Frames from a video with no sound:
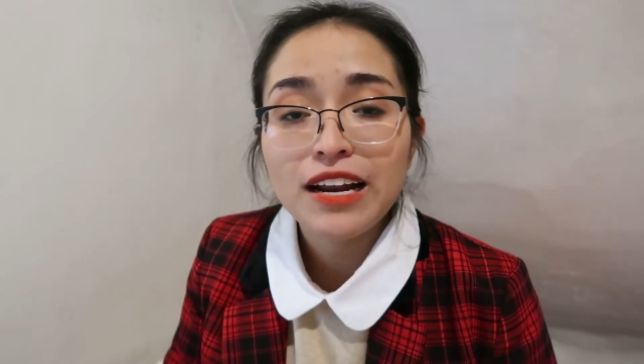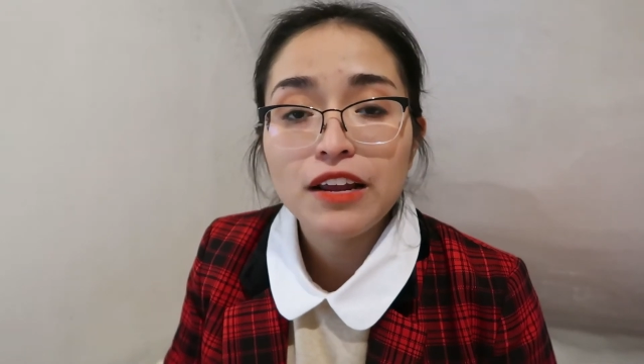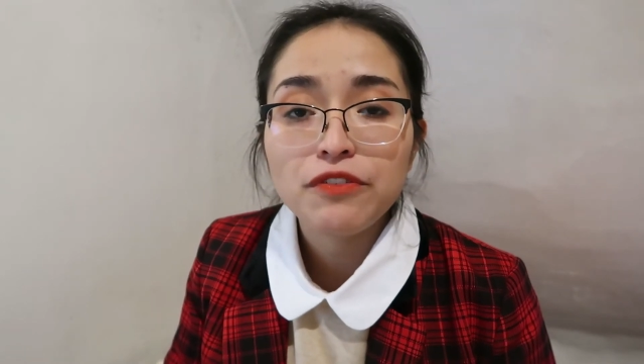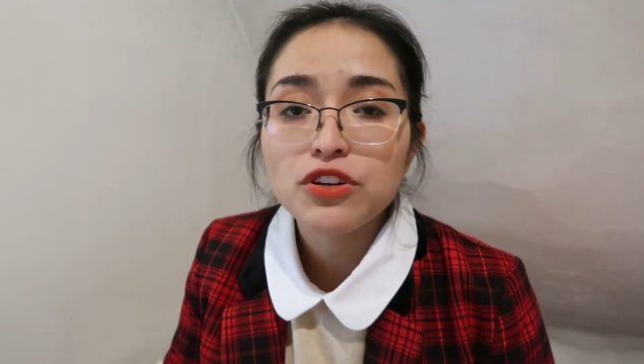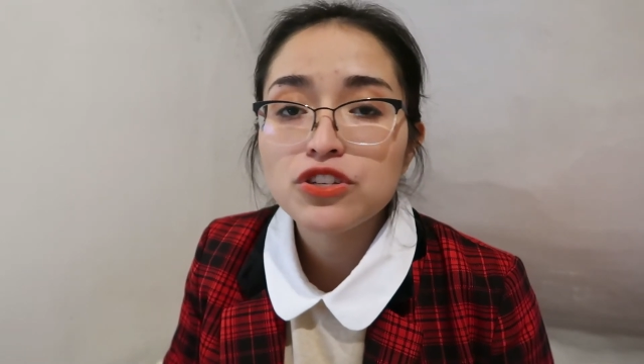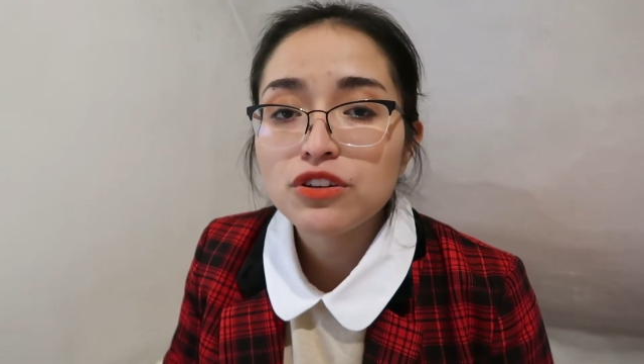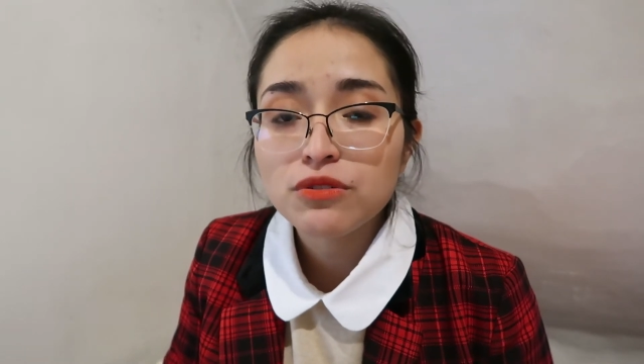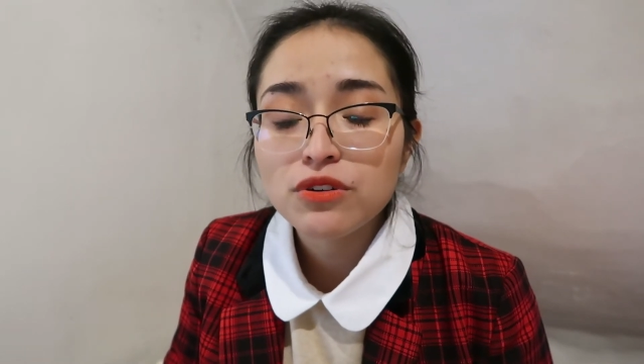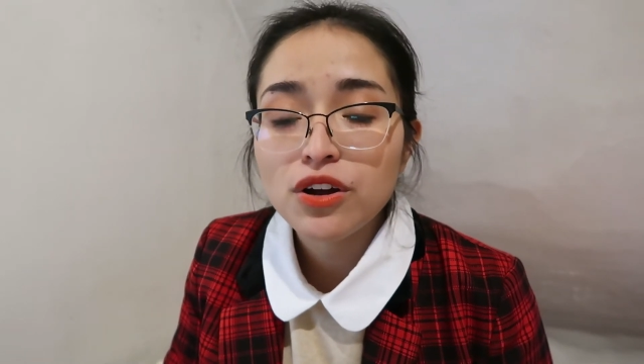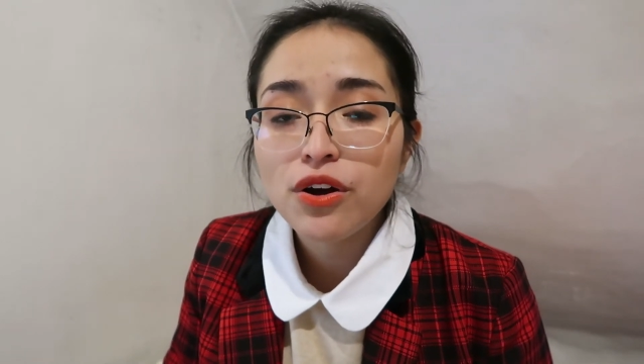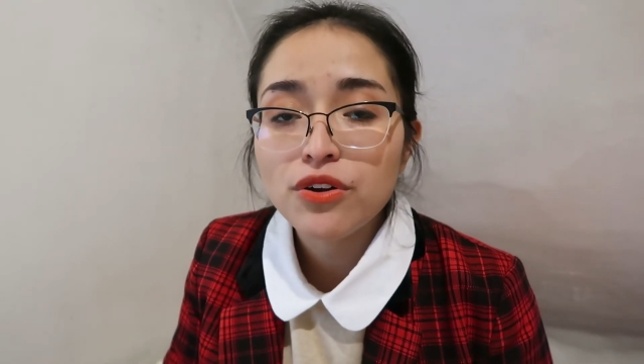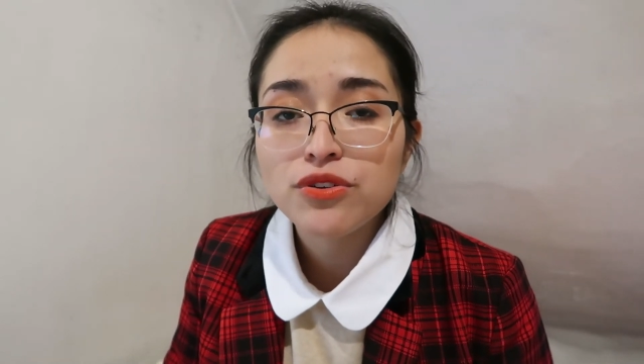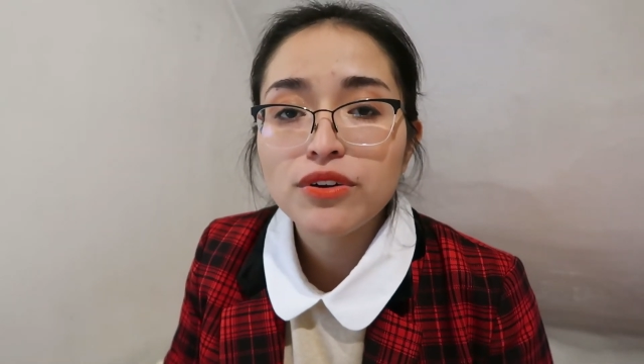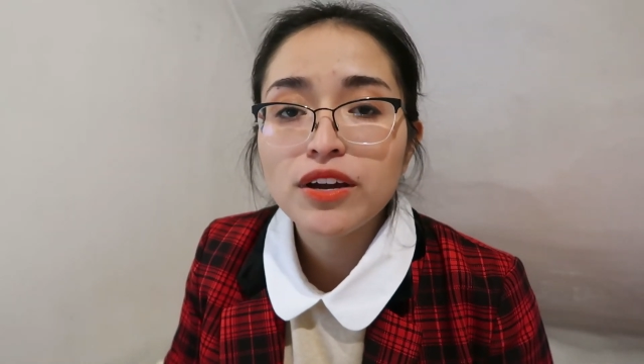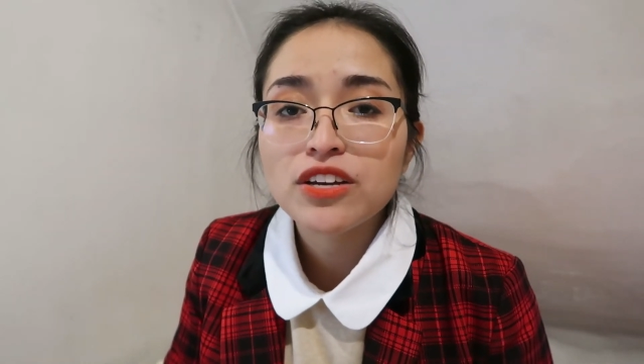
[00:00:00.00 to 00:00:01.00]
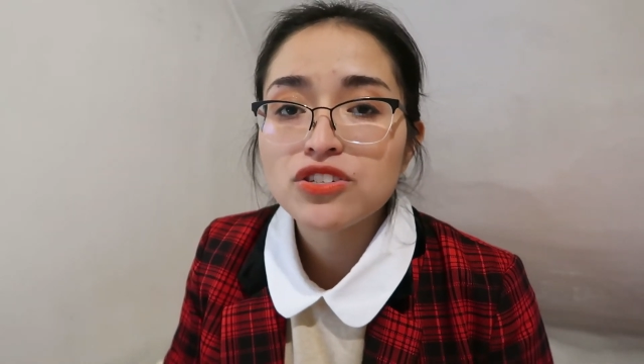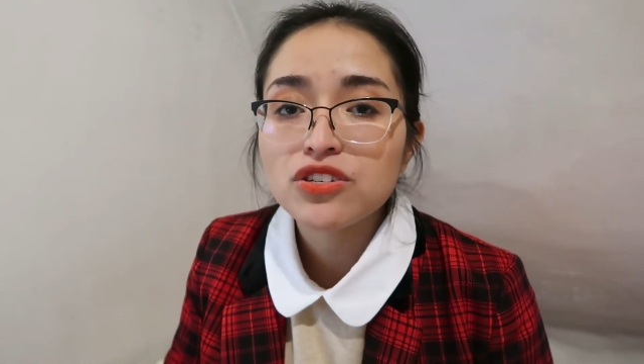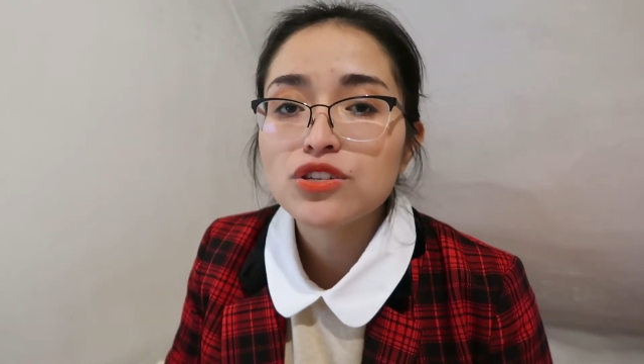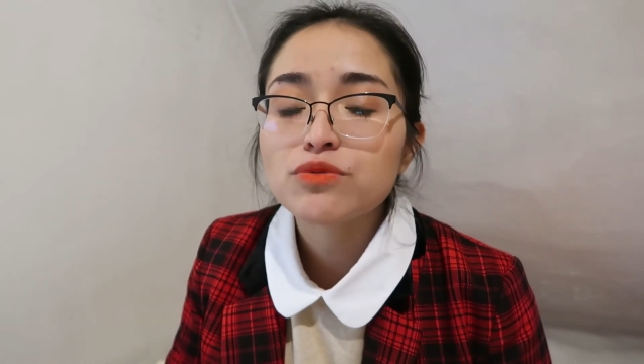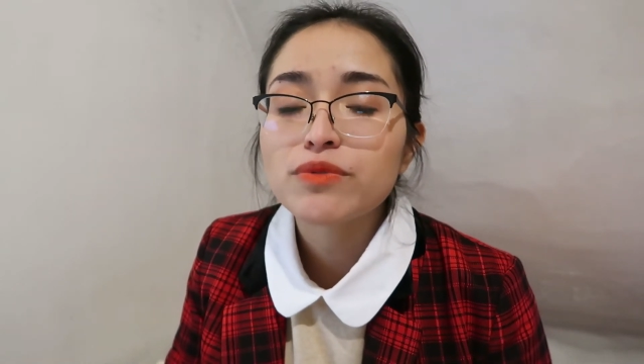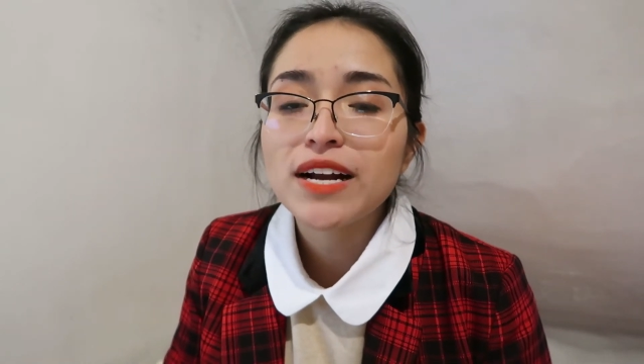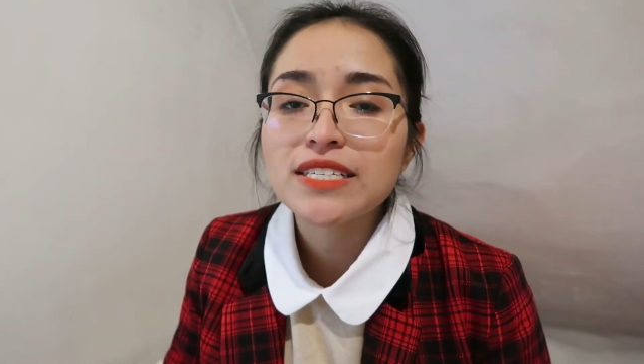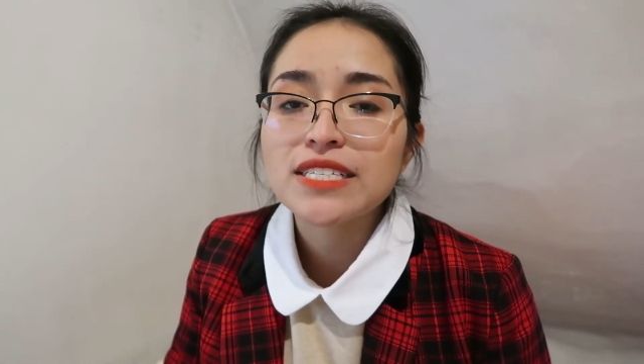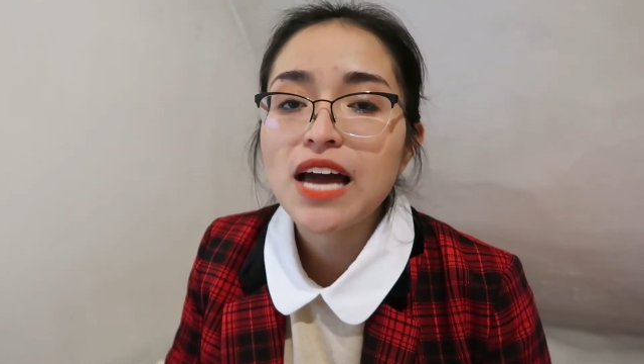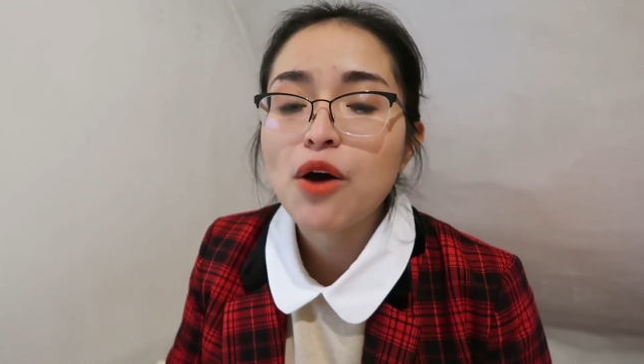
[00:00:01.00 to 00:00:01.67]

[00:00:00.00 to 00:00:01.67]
And if you don't know, you can just write